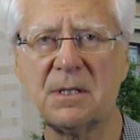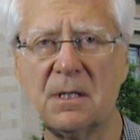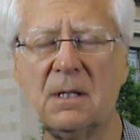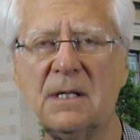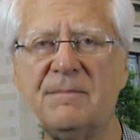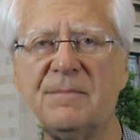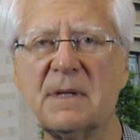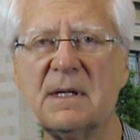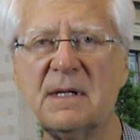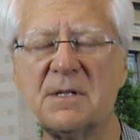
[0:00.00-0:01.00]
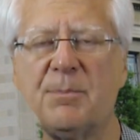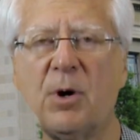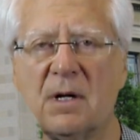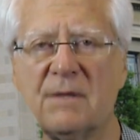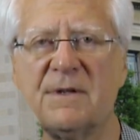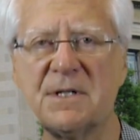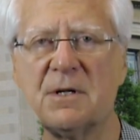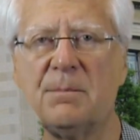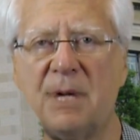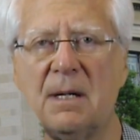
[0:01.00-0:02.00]
attorney, is part of this
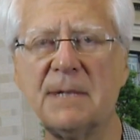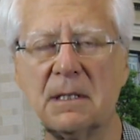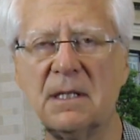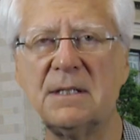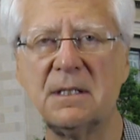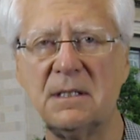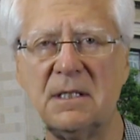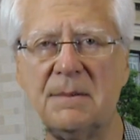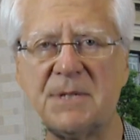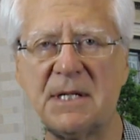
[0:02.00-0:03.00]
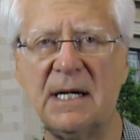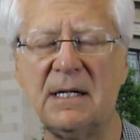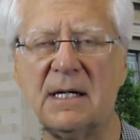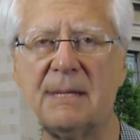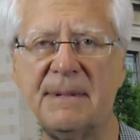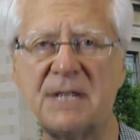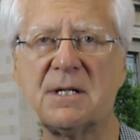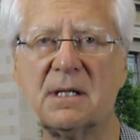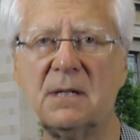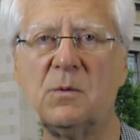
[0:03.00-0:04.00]
Obama-Clinton deep state and
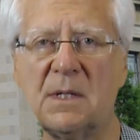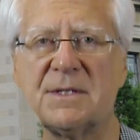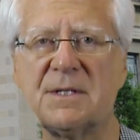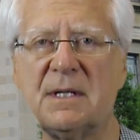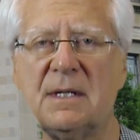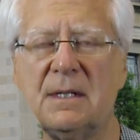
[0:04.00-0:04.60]
basically wants